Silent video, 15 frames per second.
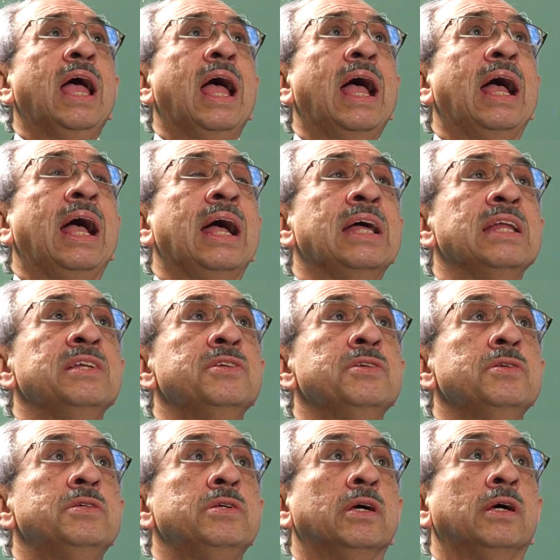
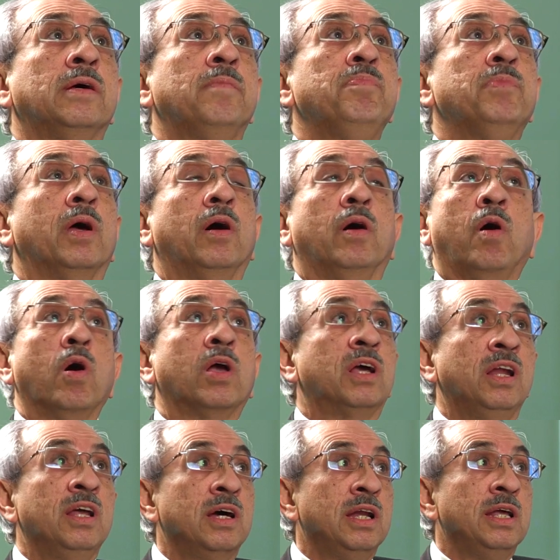And
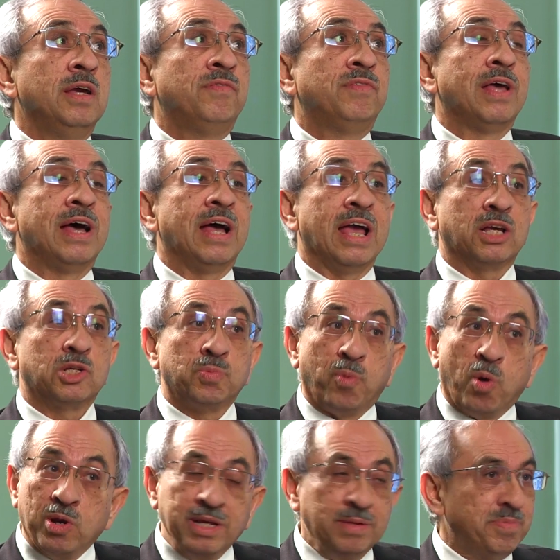clearly, if they're
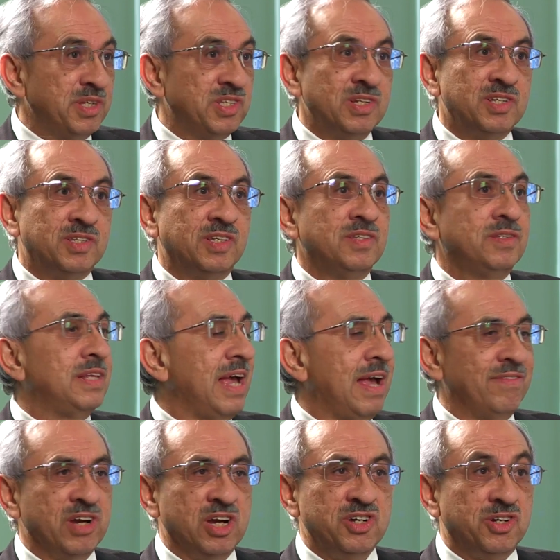exporting businesses, they have
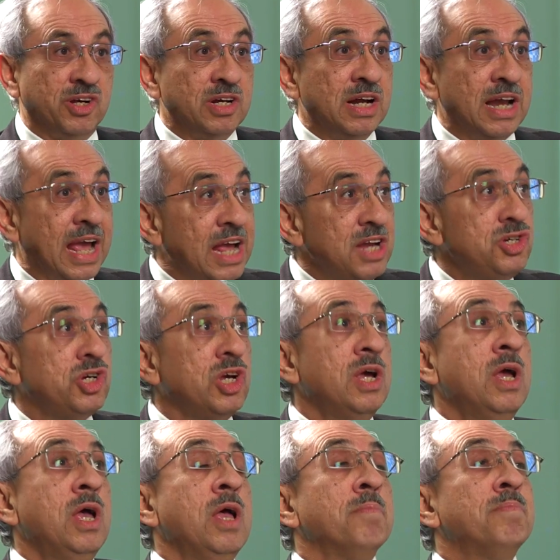an internal hedge.
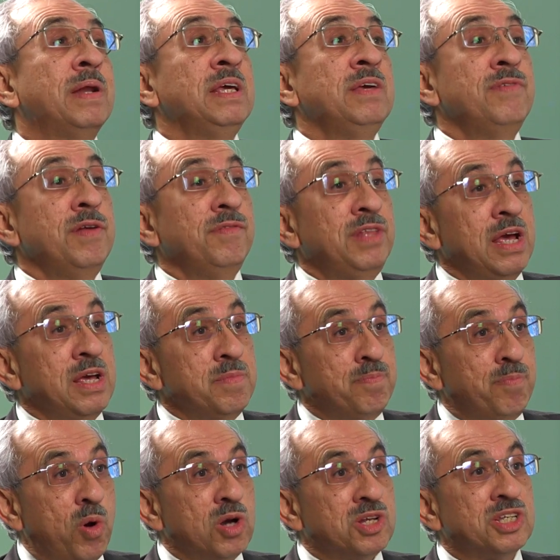But even if they're
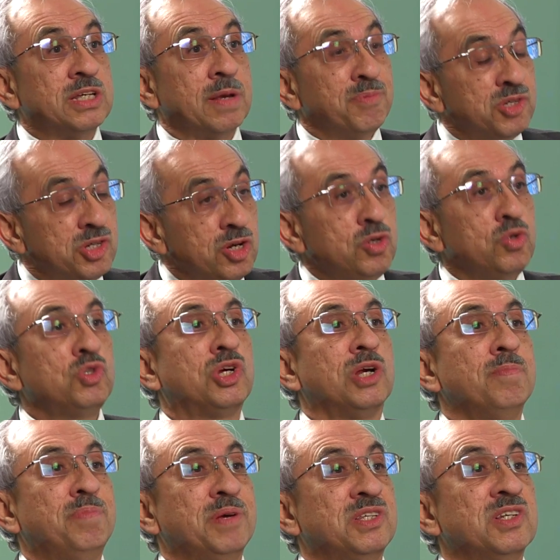import substitution
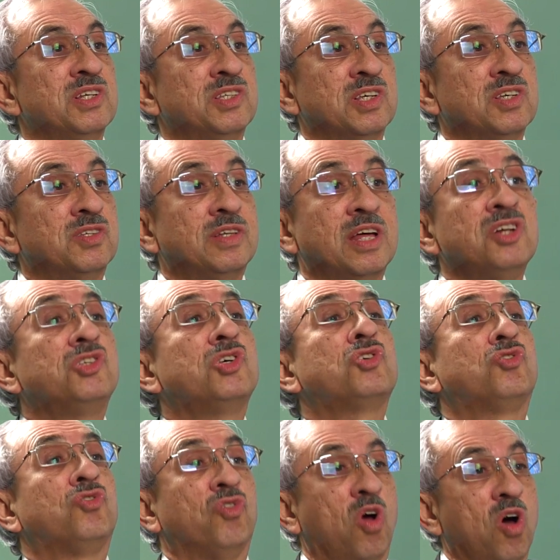businesses, there is a
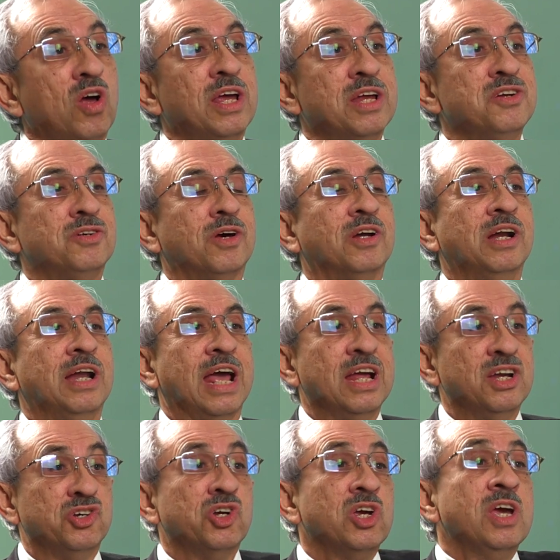strong internal
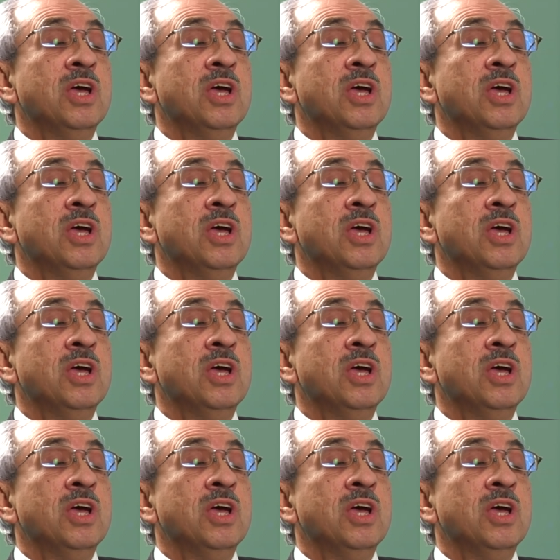hedge.